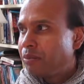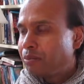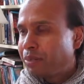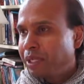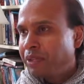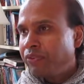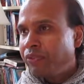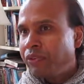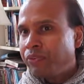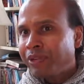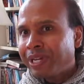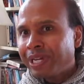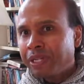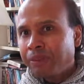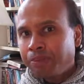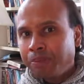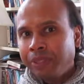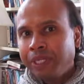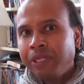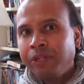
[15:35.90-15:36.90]
But if you've had
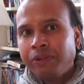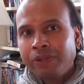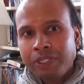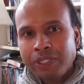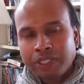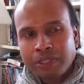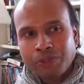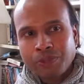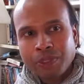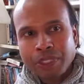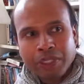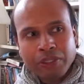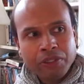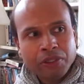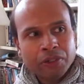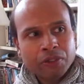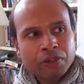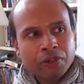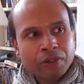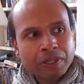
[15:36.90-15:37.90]
a period where
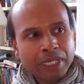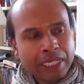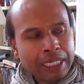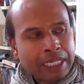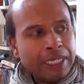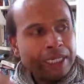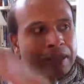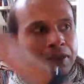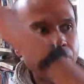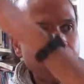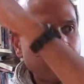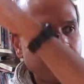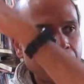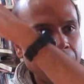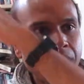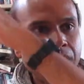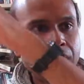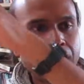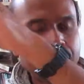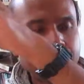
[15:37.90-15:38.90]
you're in a
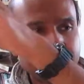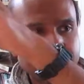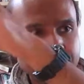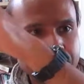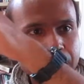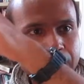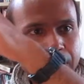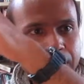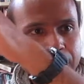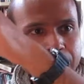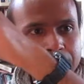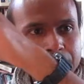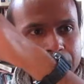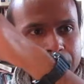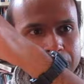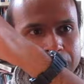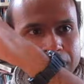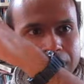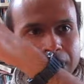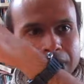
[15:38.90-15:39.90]
really high state,
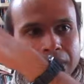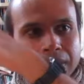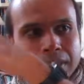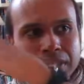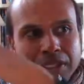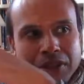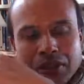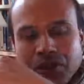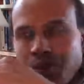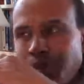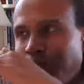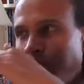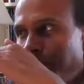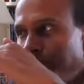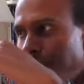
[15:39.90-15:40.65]
you know, where